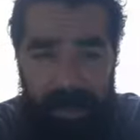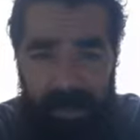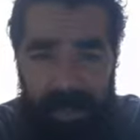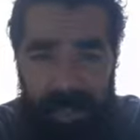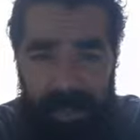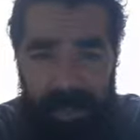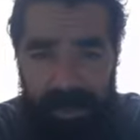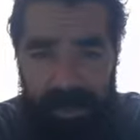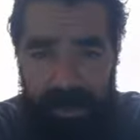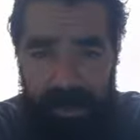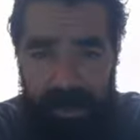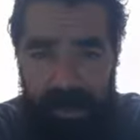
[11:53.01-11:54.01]
If you get like a
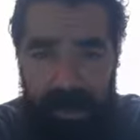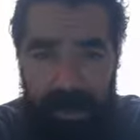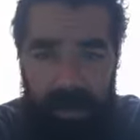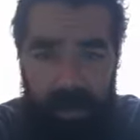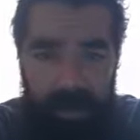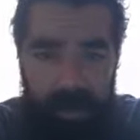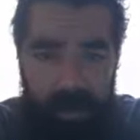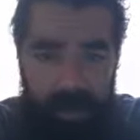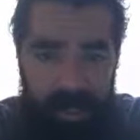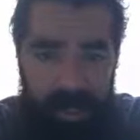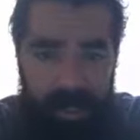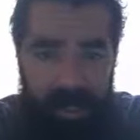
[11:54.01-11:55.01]
serval or a really
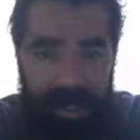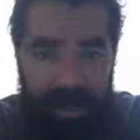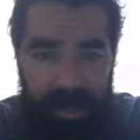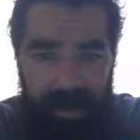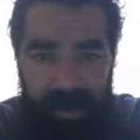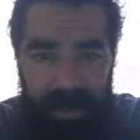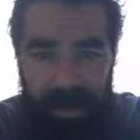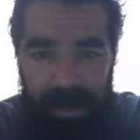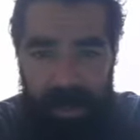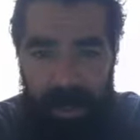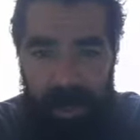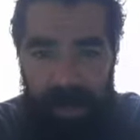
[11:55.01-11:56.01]
big cat as a house pet,
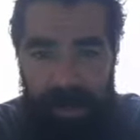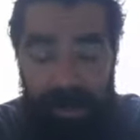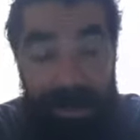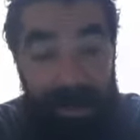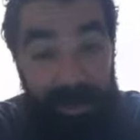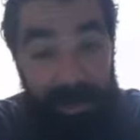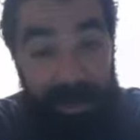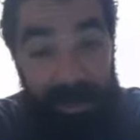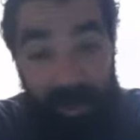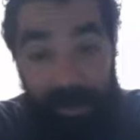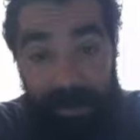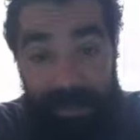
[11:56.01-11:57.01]
their teeth are
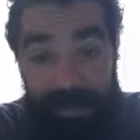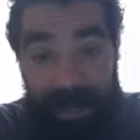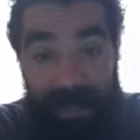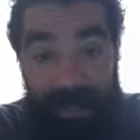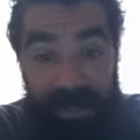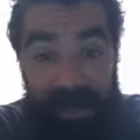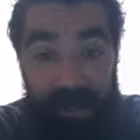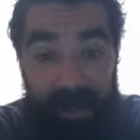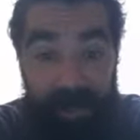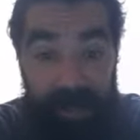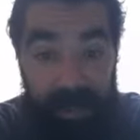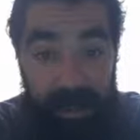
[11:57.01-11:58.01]
big, but they're not as sharp
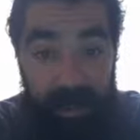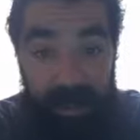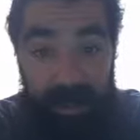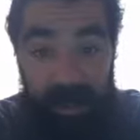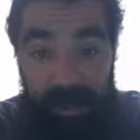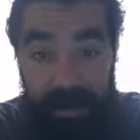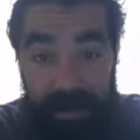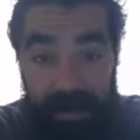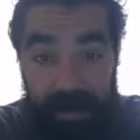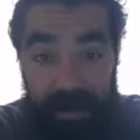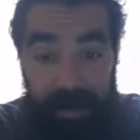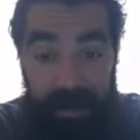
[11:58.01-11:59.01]
as kittens. Kittens are
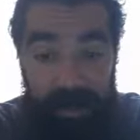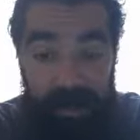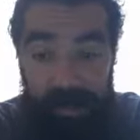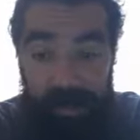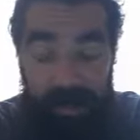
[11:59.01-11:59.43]
fucking.